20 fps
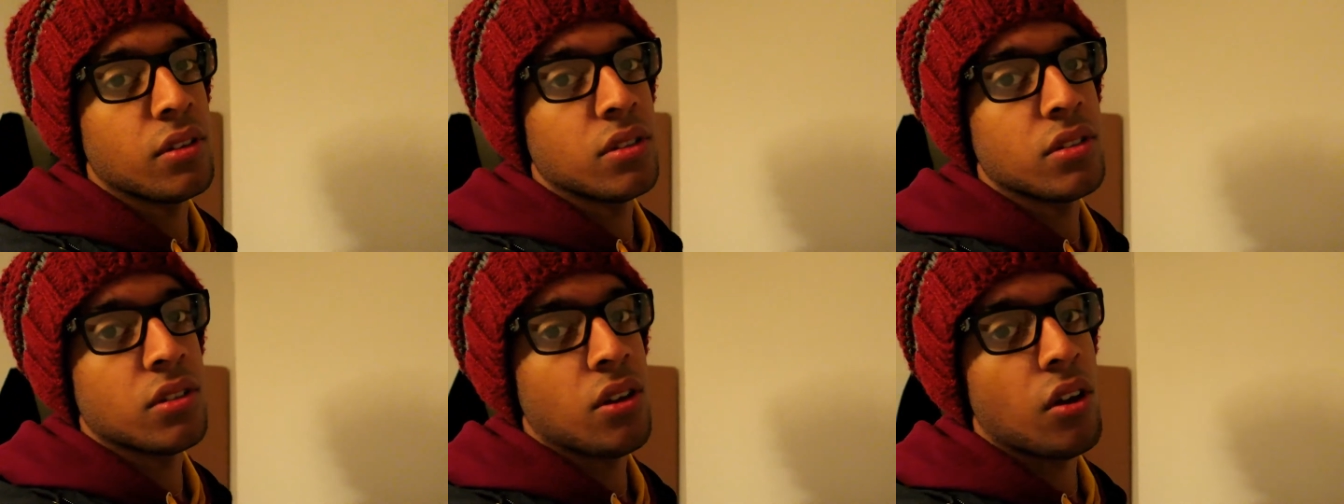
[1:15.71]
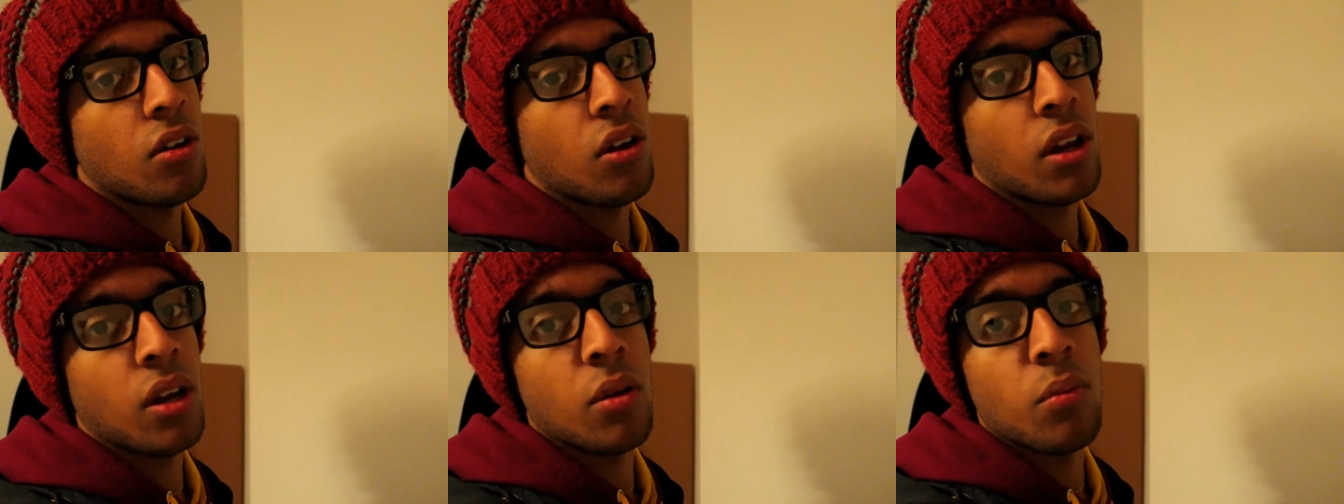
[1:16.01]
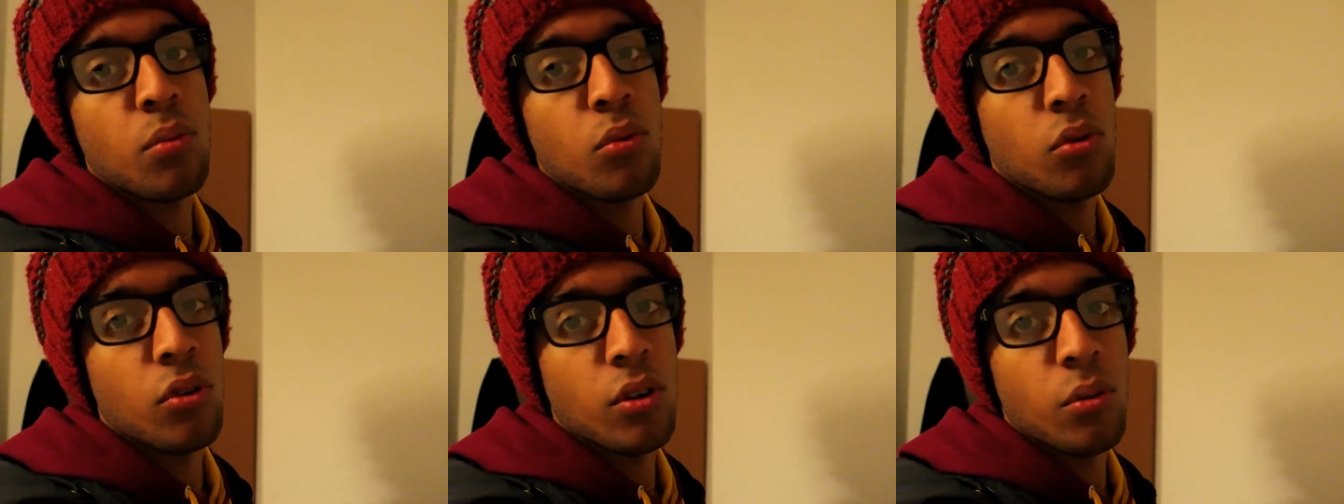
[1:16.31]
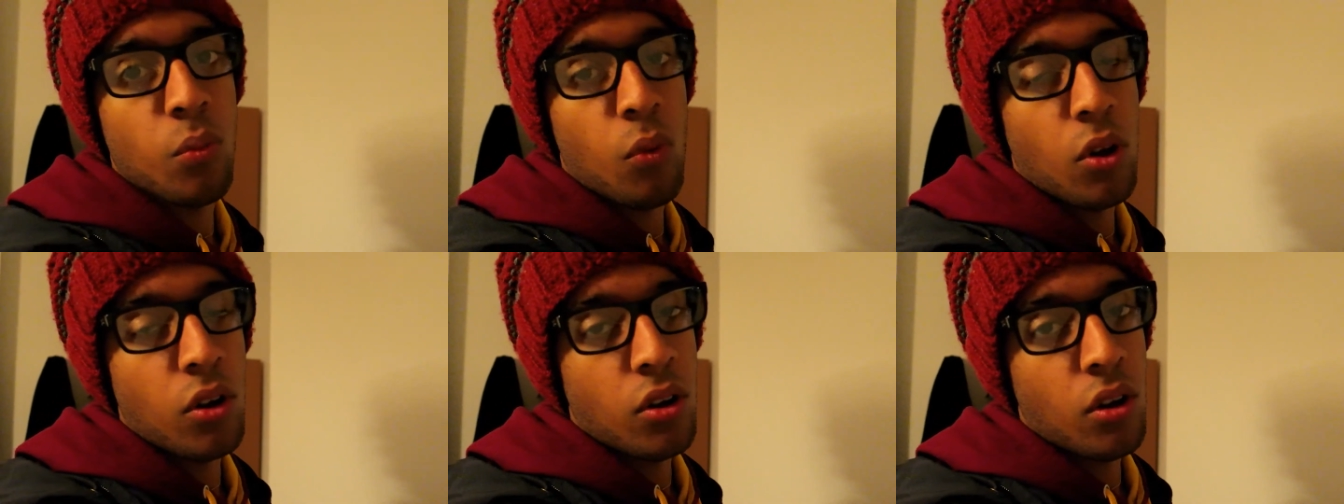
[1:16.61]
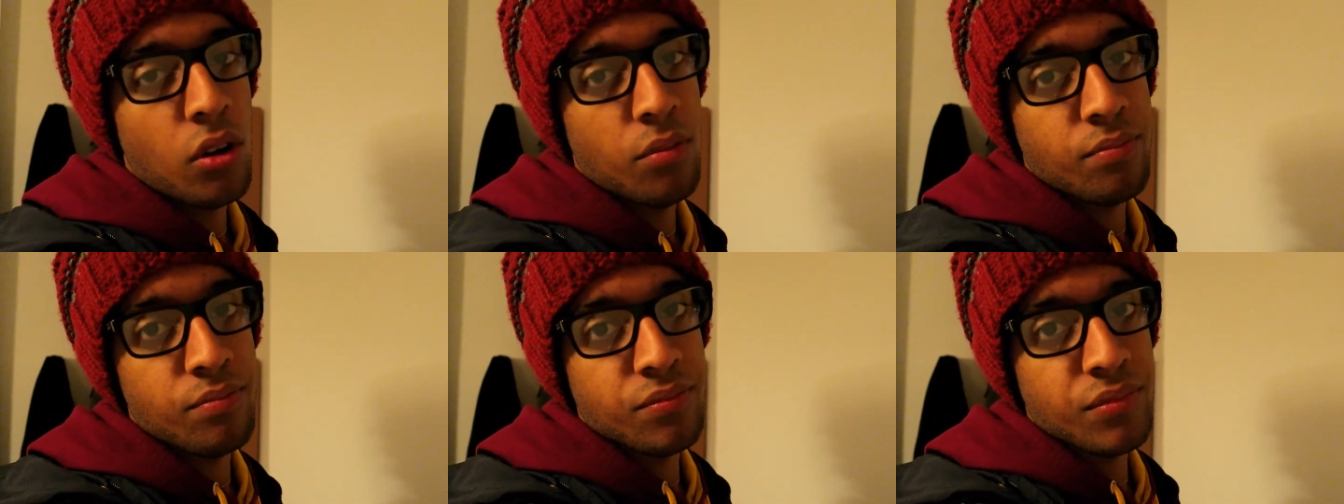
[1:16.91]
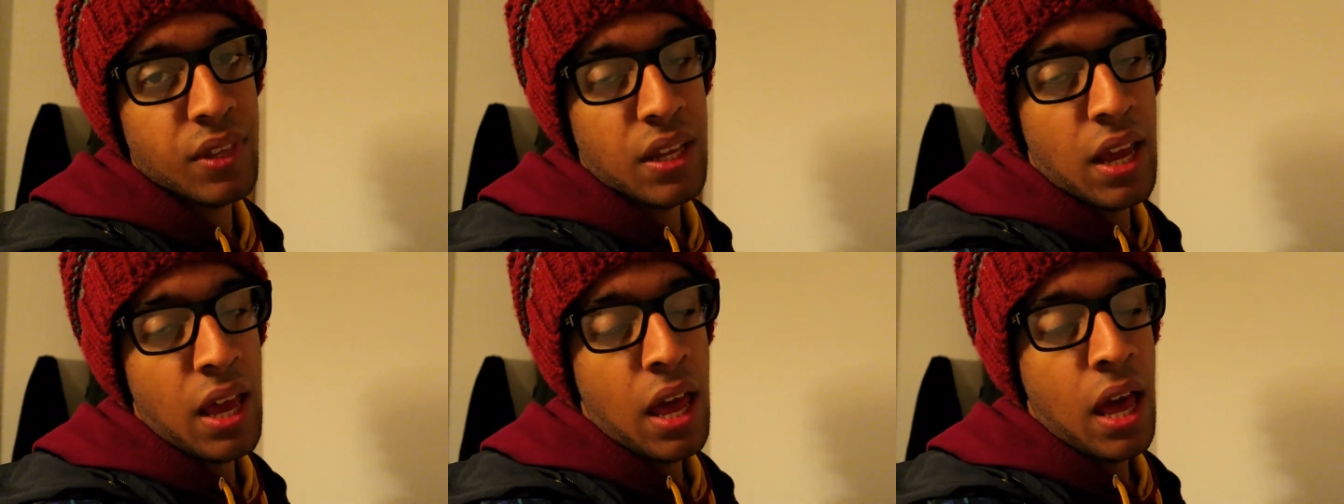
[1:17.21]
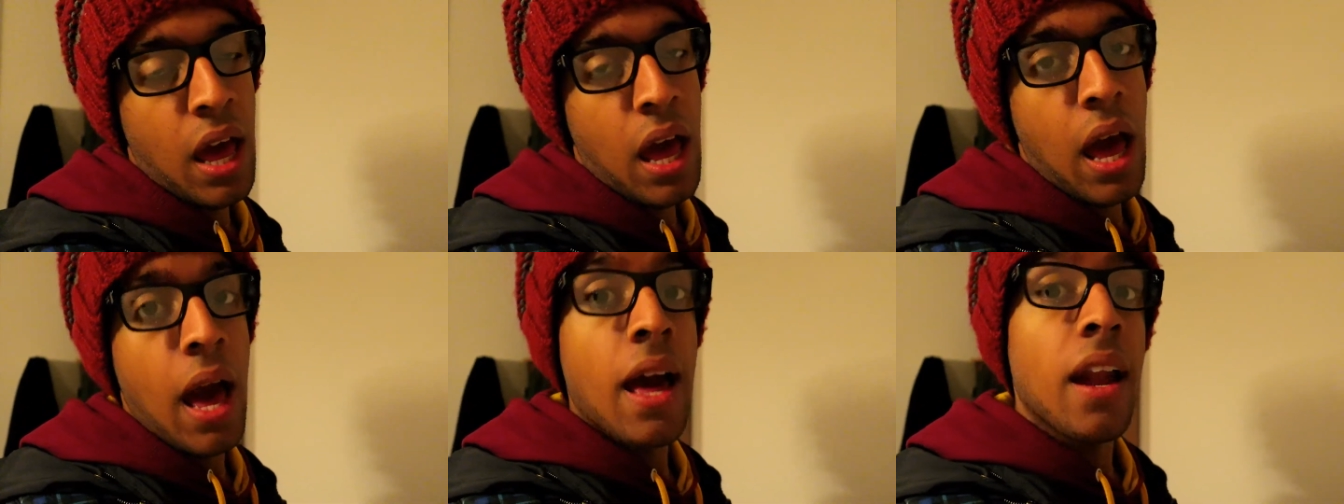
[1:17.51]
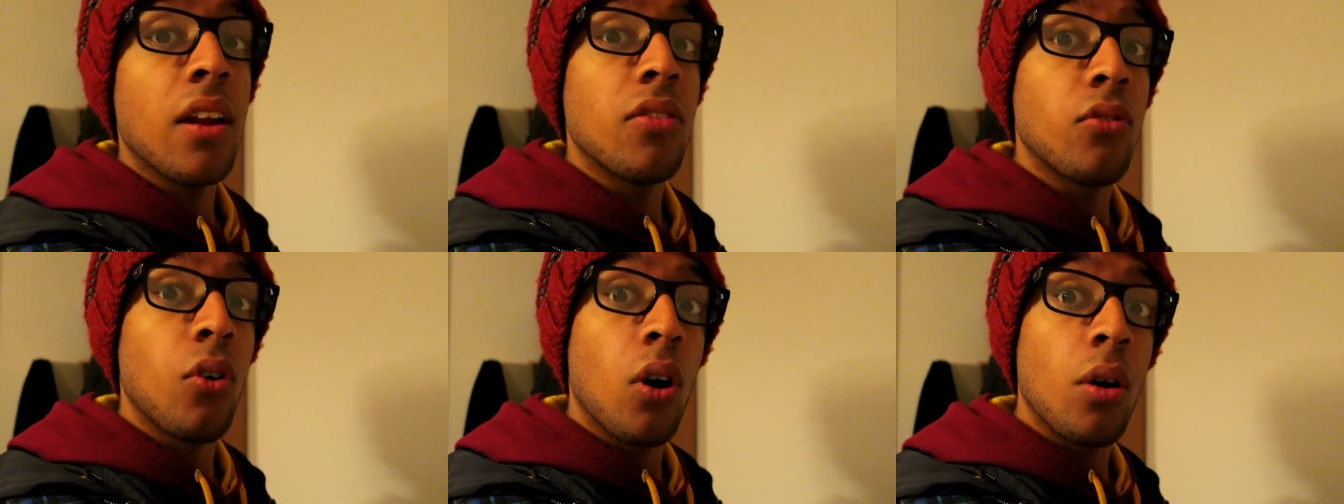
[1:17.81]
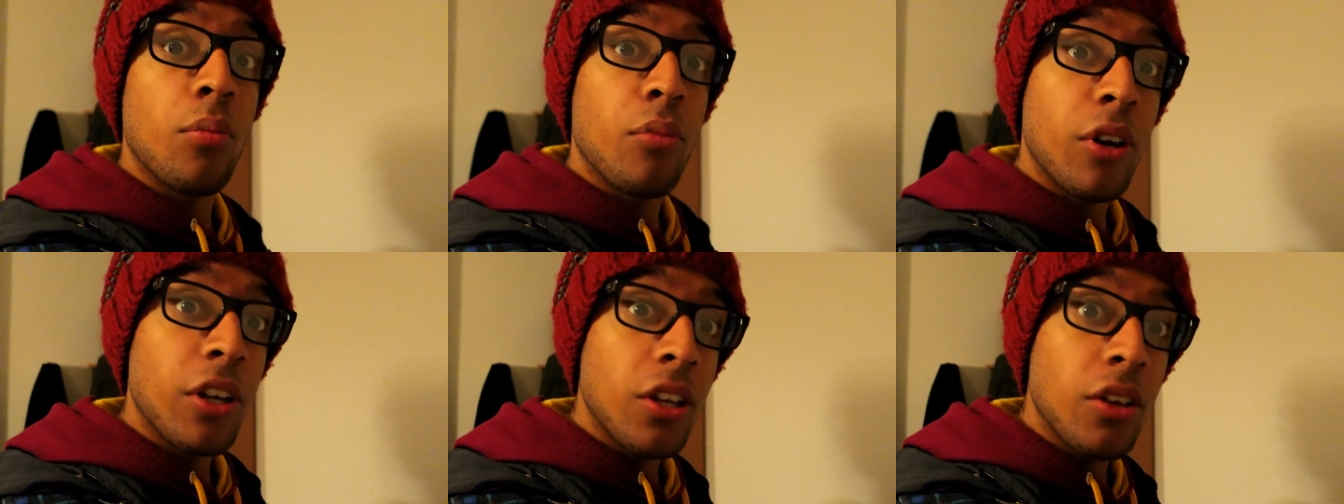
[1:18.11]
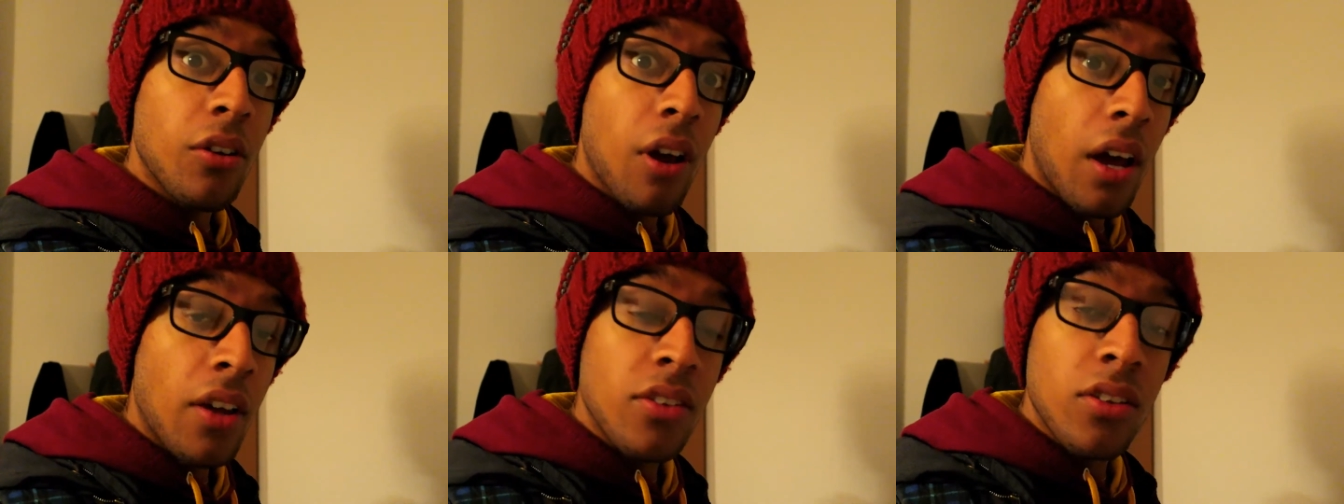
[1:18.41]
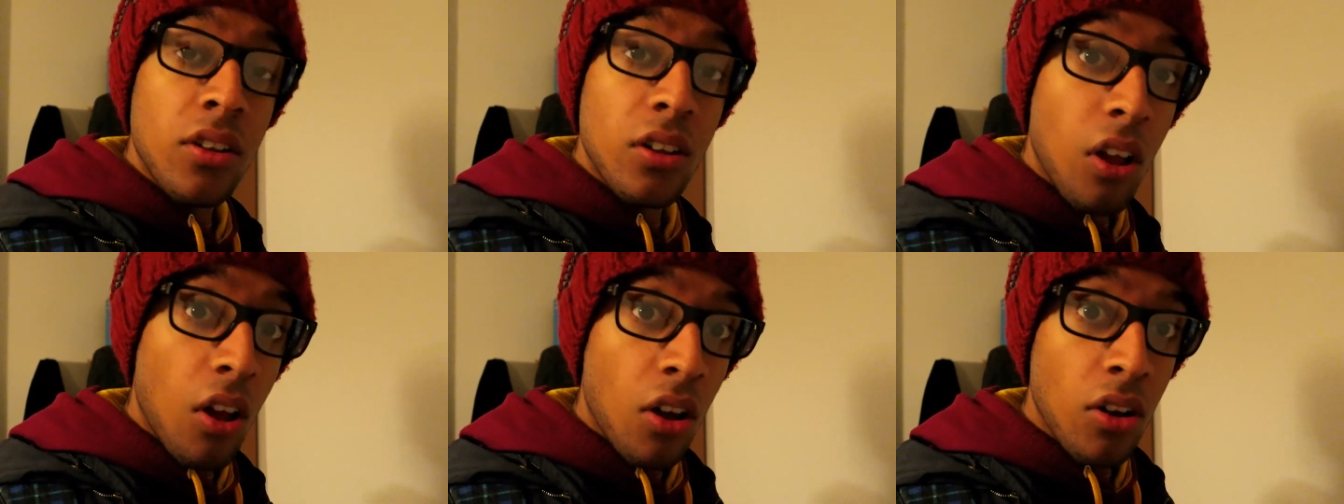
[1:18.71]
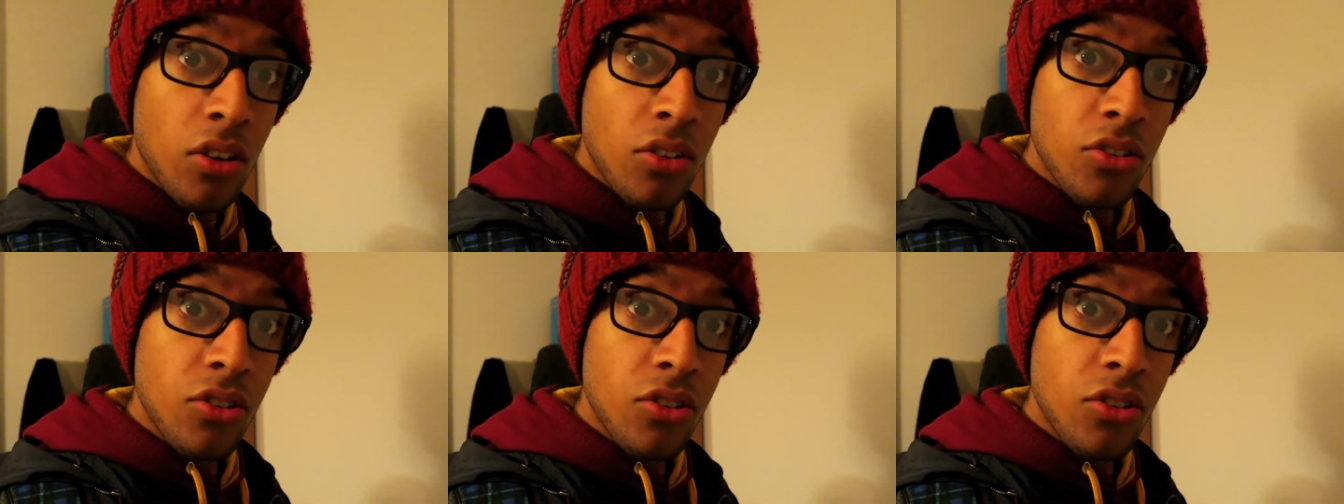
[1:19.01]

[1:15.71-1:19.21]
to go like abroad and whatnot. And I thought I'd bring you guys along.